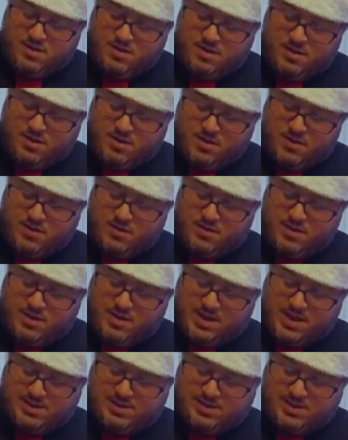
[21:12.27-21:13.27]
You know,
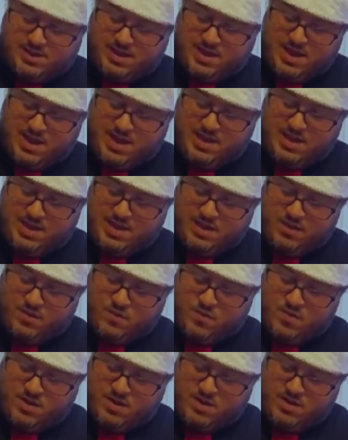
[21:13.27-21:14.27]
that's the guy that you
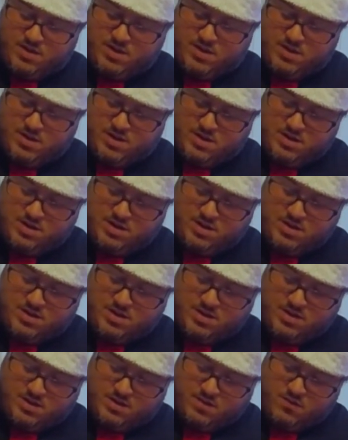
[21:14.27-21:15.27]
want to
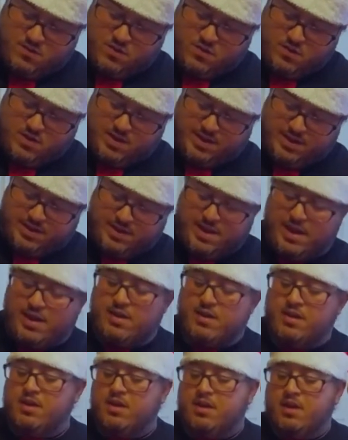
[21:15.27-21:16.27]
in a role like
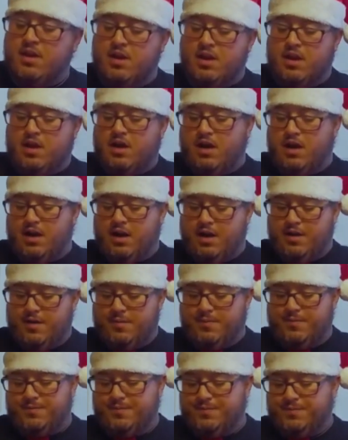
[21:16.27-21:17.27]
that. Mm-hmm.
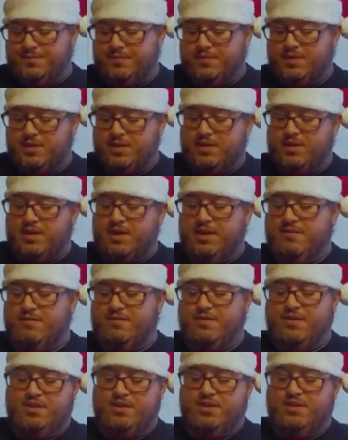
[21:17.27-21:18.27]
Um, and
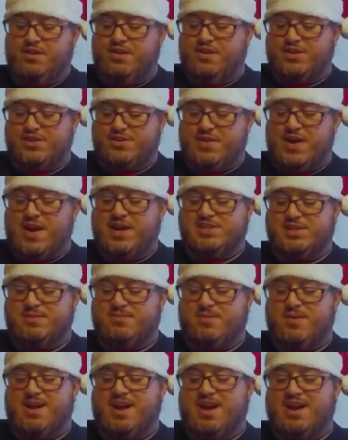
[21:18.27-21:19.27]
for the Nurse
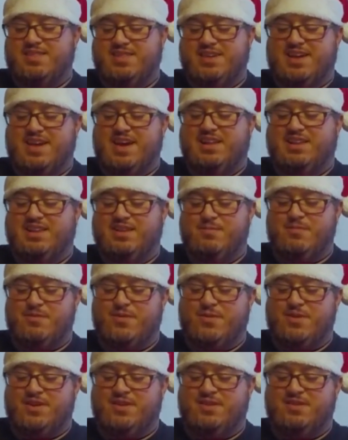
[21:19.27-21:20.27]
Ratched part, I think Helen
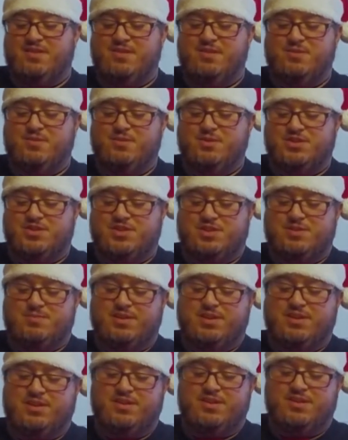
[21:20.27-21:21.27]
Mirren would just
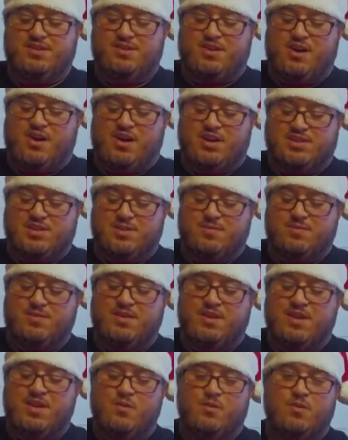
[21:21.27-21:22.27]
be
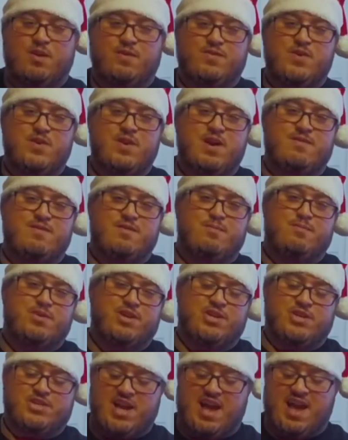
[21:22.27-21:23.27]
awesome. If you have a
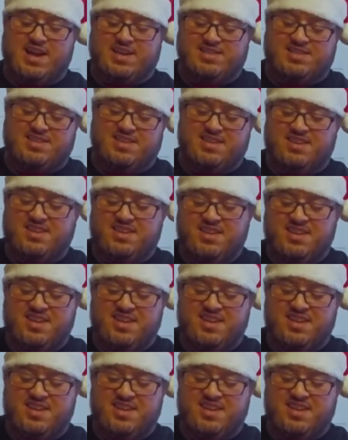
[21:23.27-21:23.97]
British accent,